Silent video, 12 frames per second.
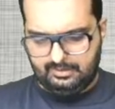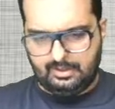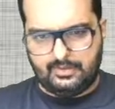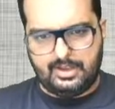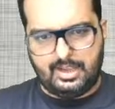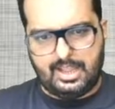
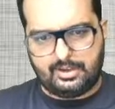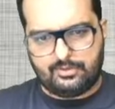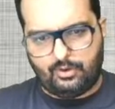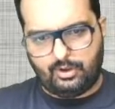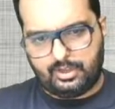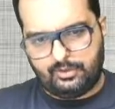
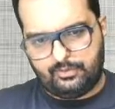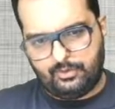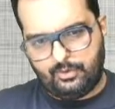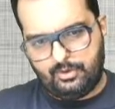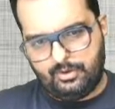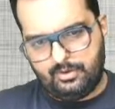
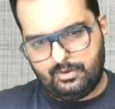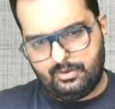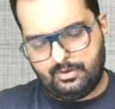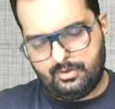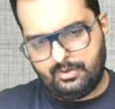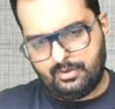
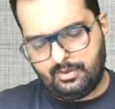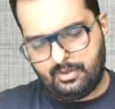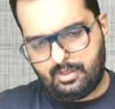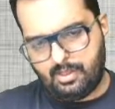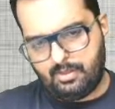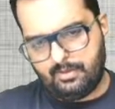
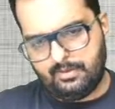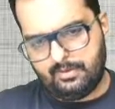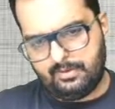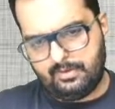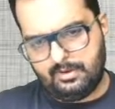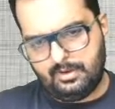
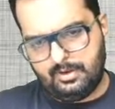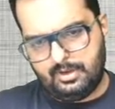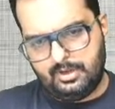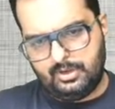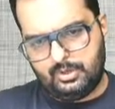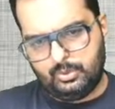
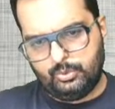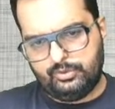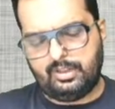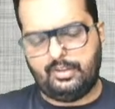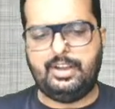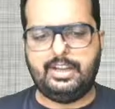
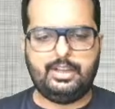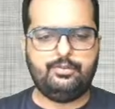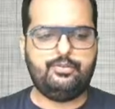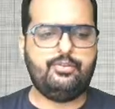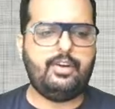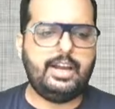
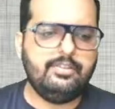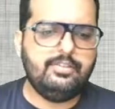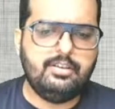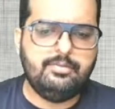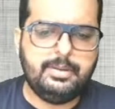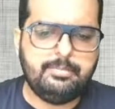7,44,275
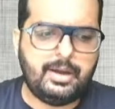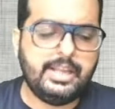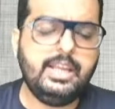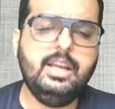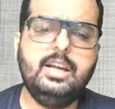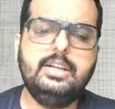will be
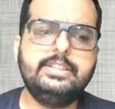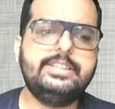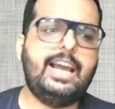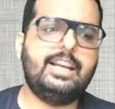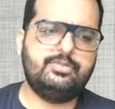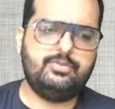my
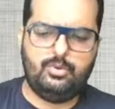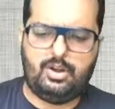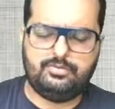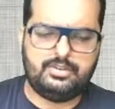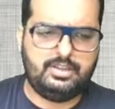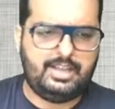cash flow
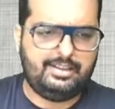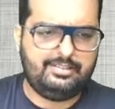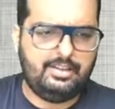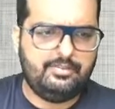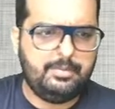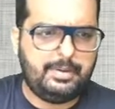after tax.
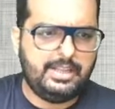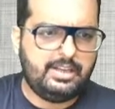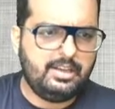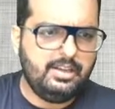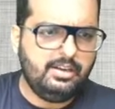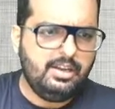Everybody
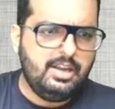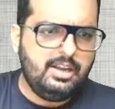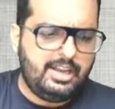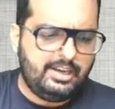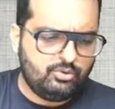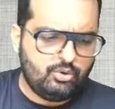clear?
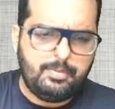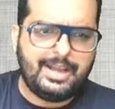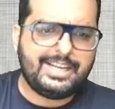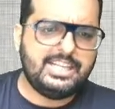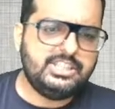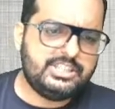Let's go
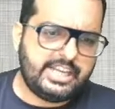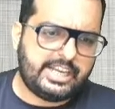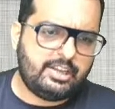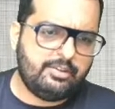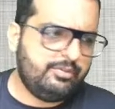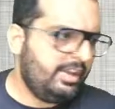back and
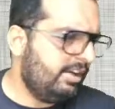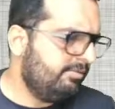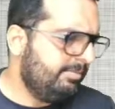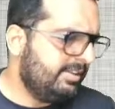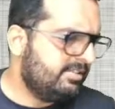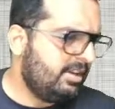check if we
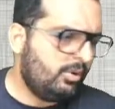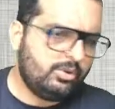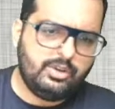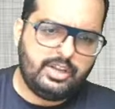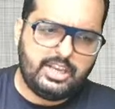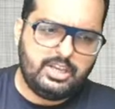have missed out
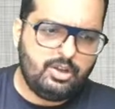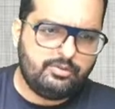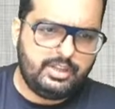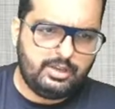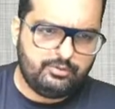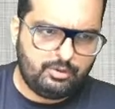on any
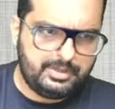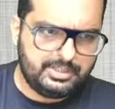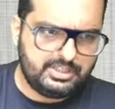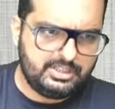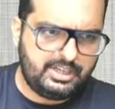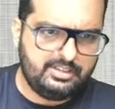of the
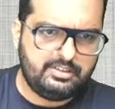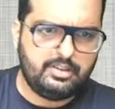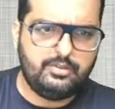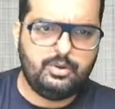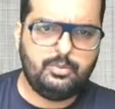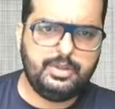information that is
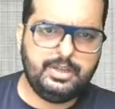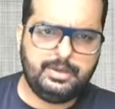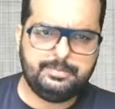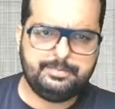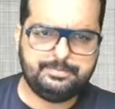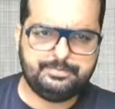given over here.